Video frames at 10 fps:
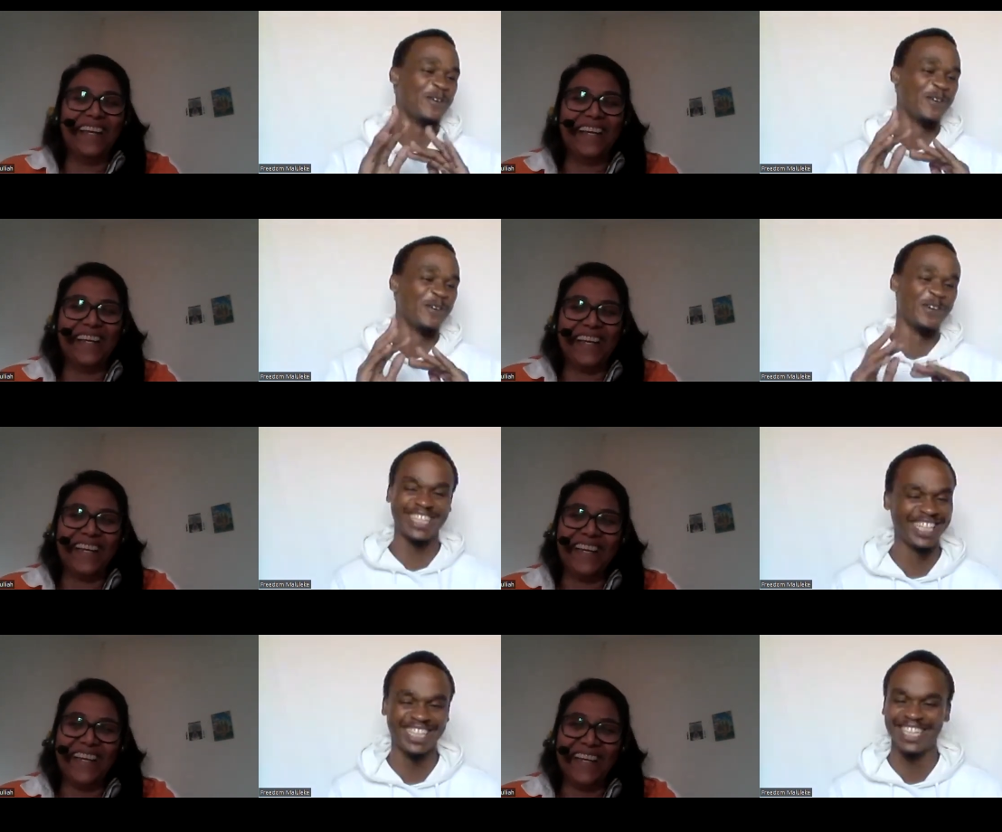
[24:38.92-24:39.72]
Speaker 1: or
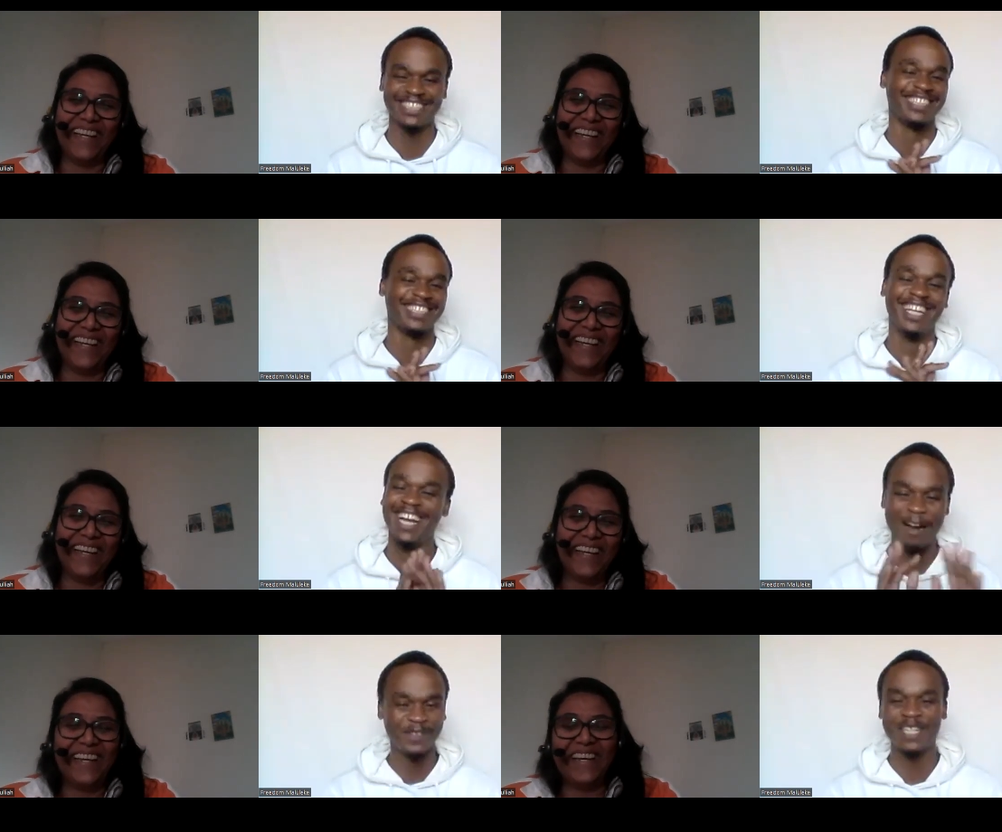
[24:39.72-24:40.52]
three years,
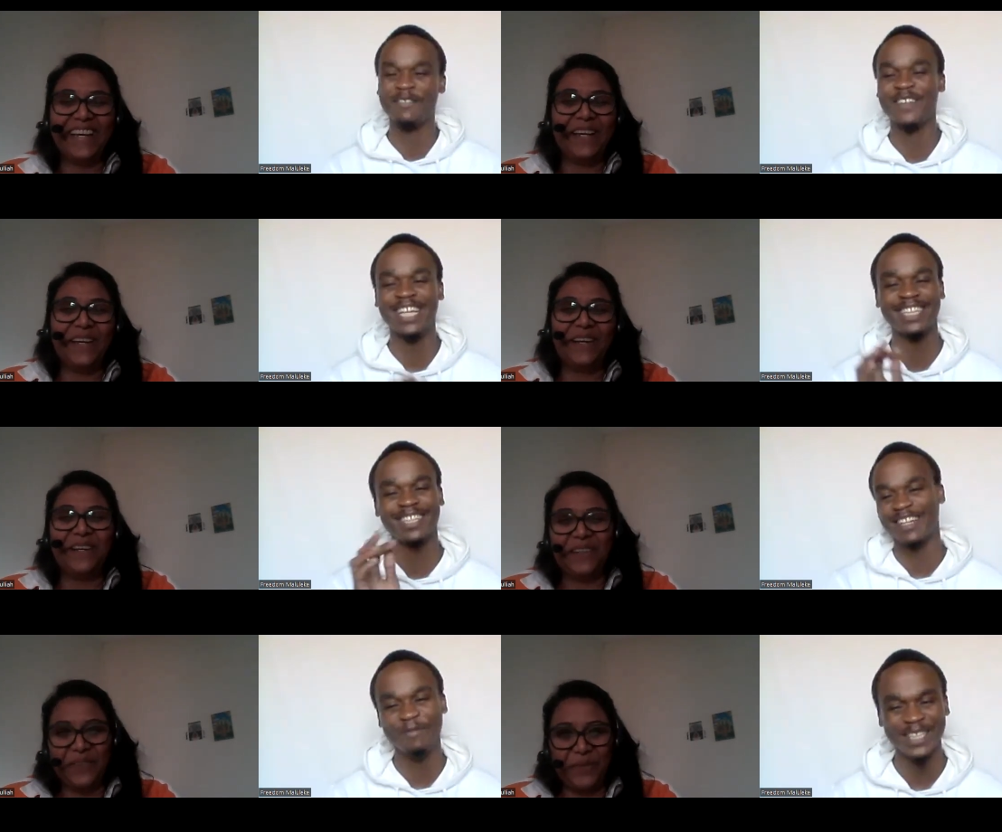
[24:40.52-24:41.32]
I'm
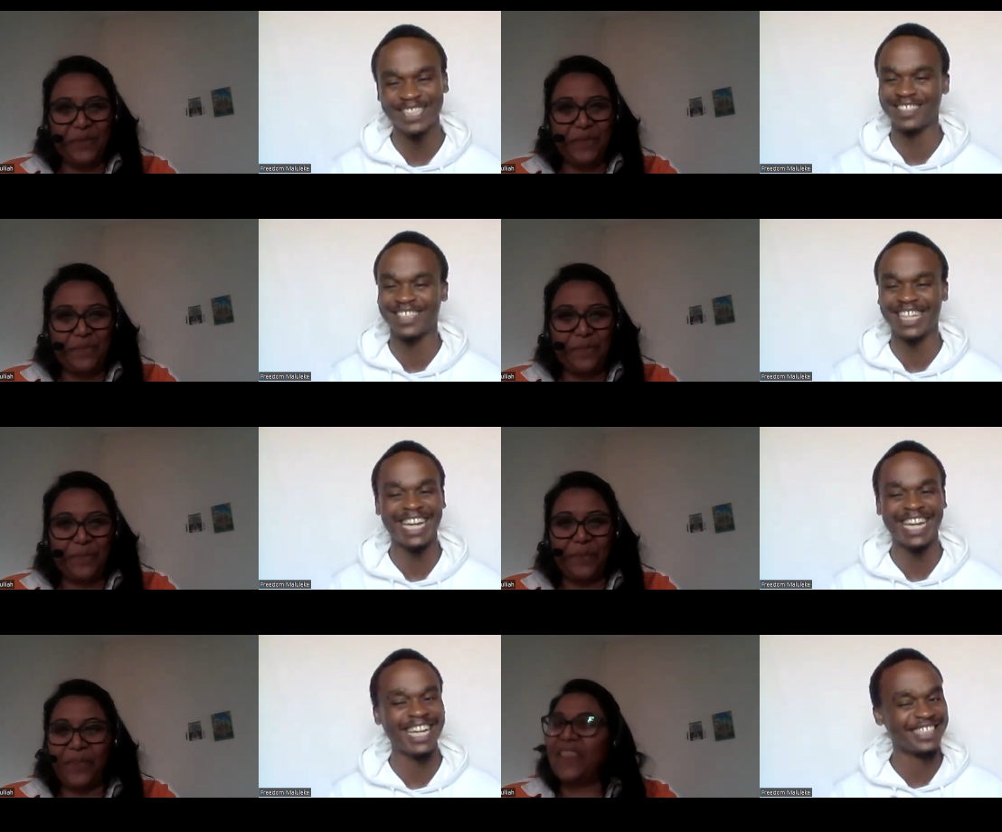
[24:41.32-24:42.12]
definitely going to meet
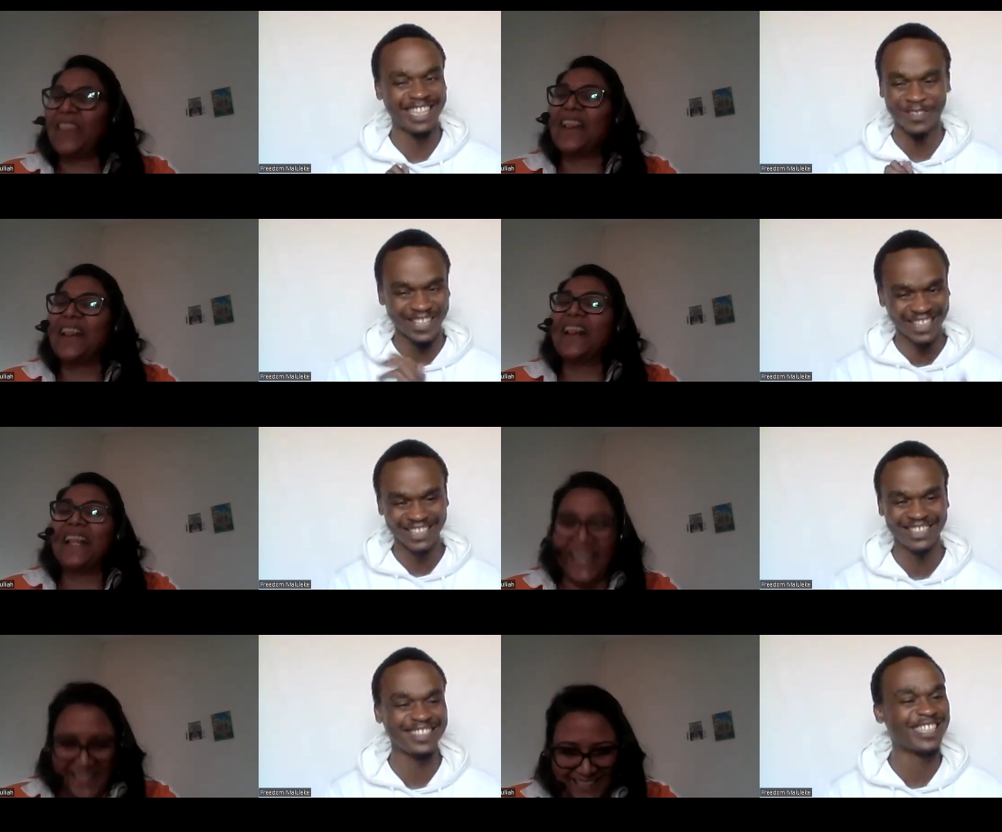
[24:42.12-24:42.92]
you guys and we're
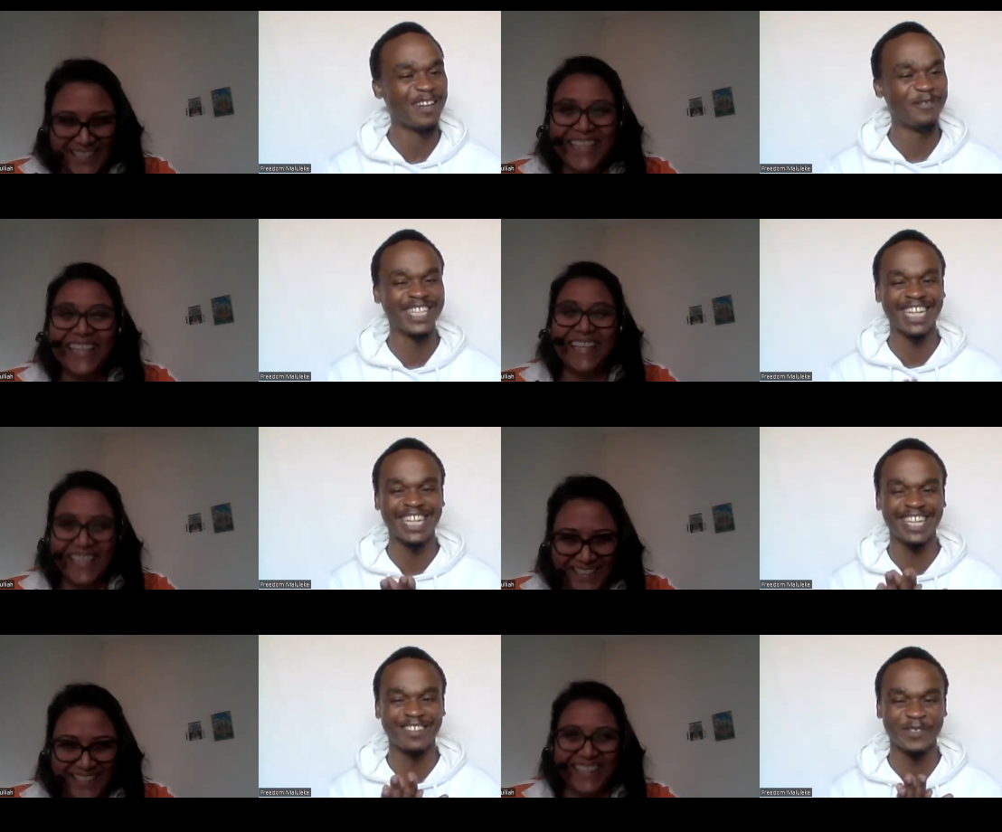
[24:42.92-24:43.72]
going to do some
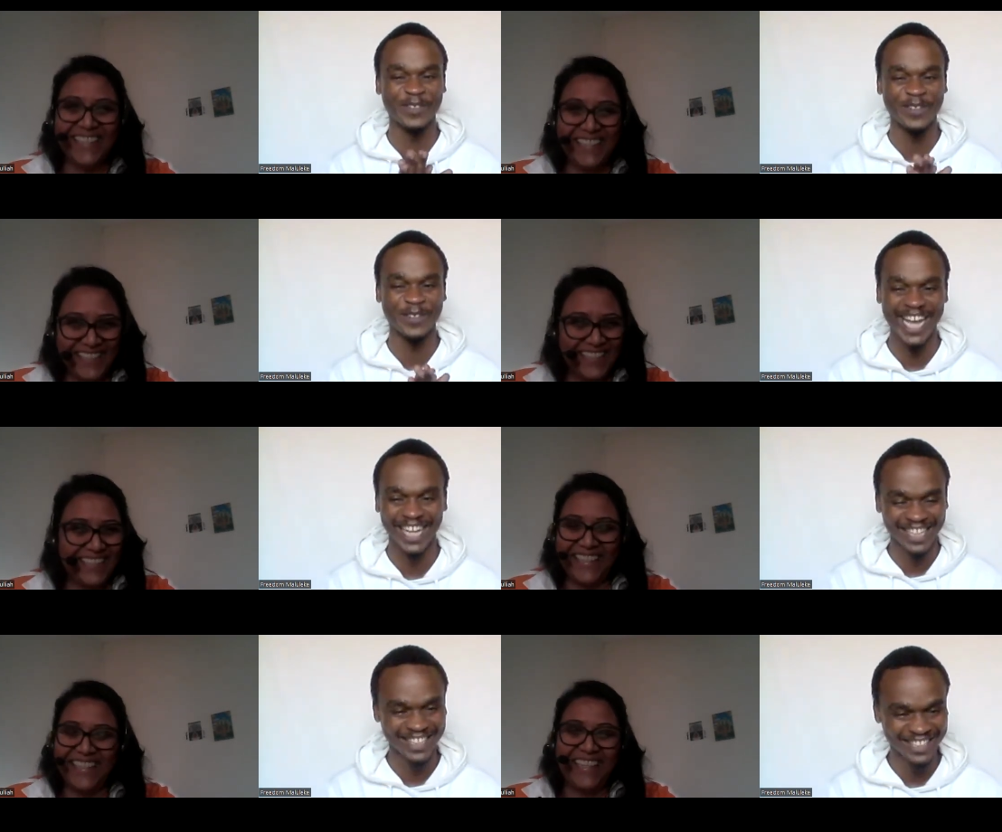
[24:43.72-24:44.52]
incredible
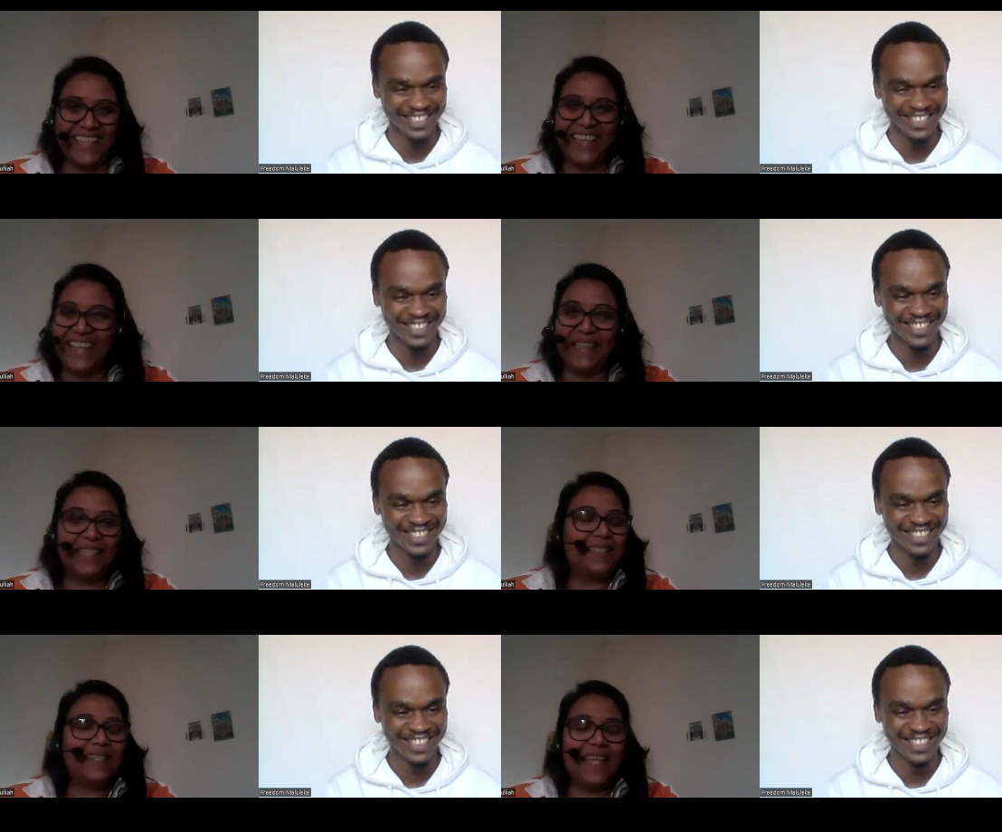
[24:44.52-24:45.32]
work.
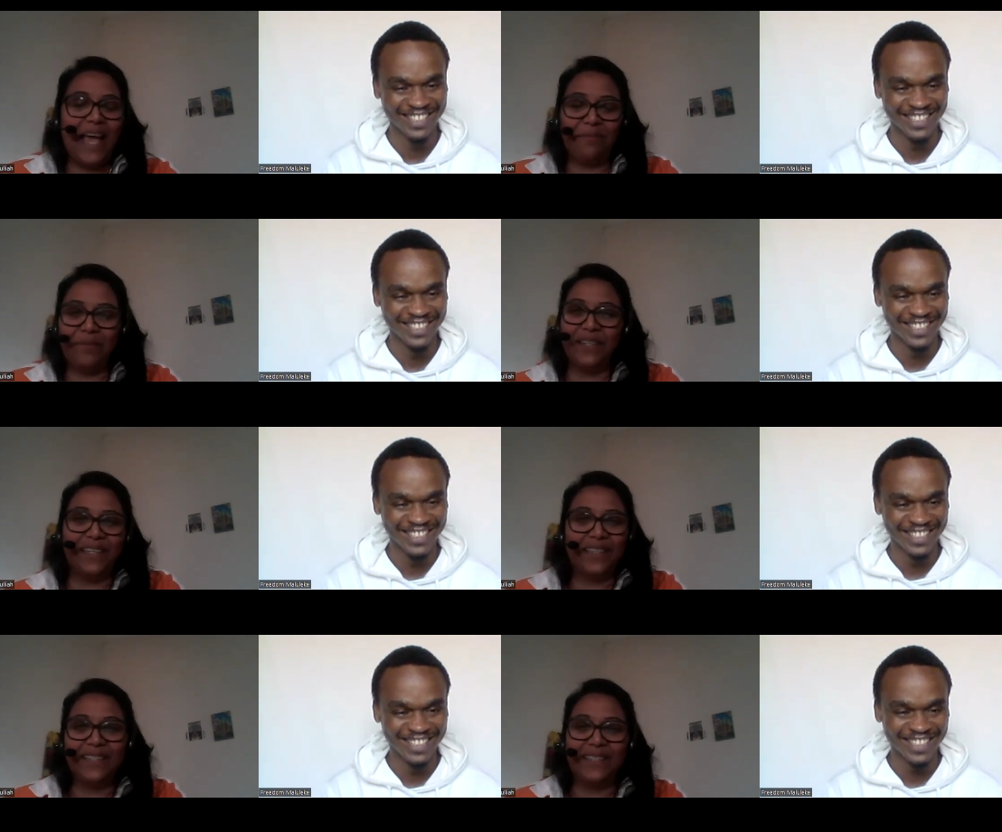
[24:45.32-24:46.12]
Speaker 2: This is
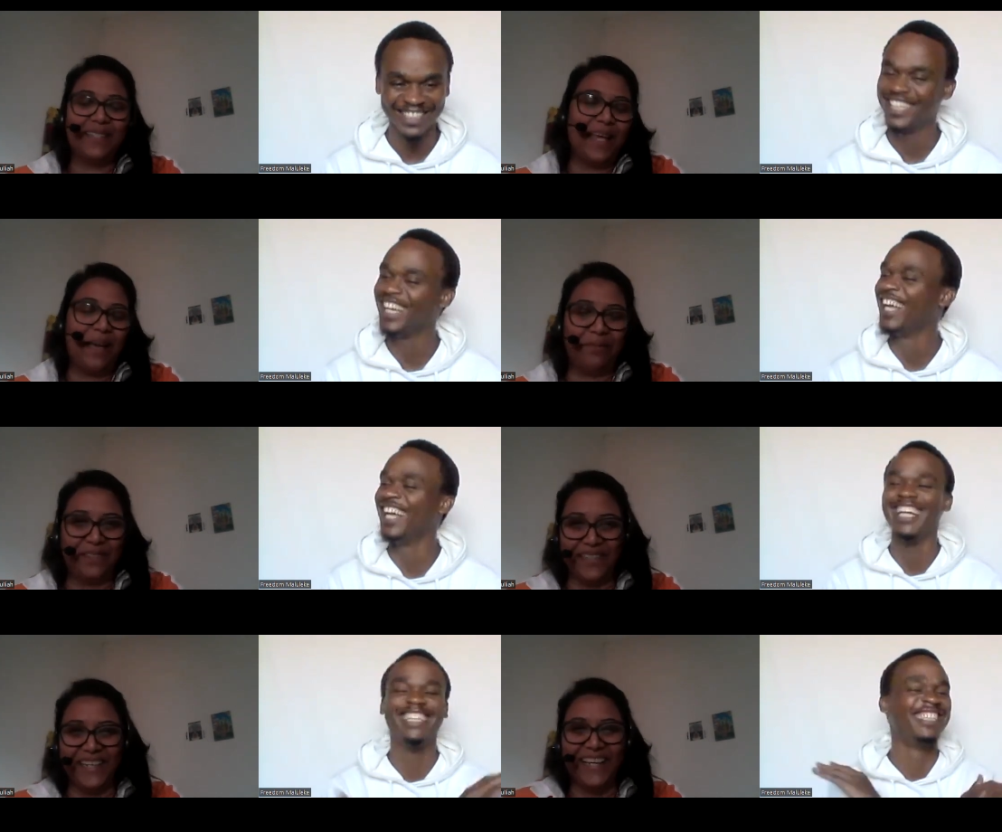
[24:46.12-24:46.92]
happening. This is
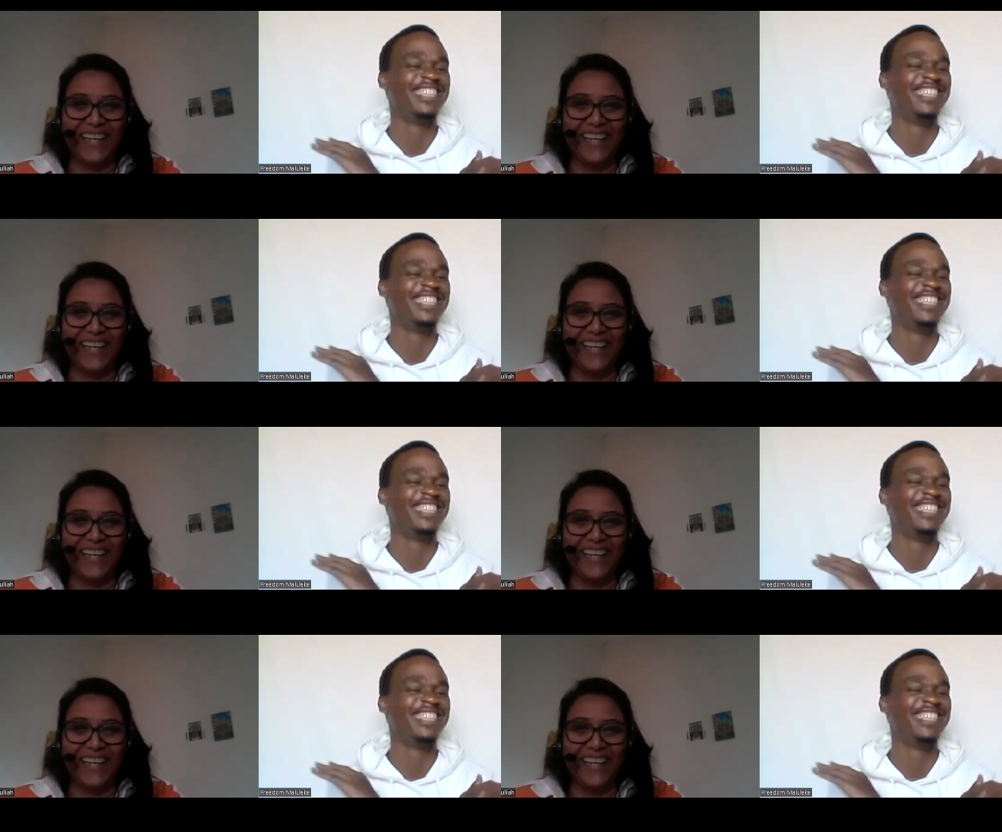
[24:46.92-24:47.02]
happening.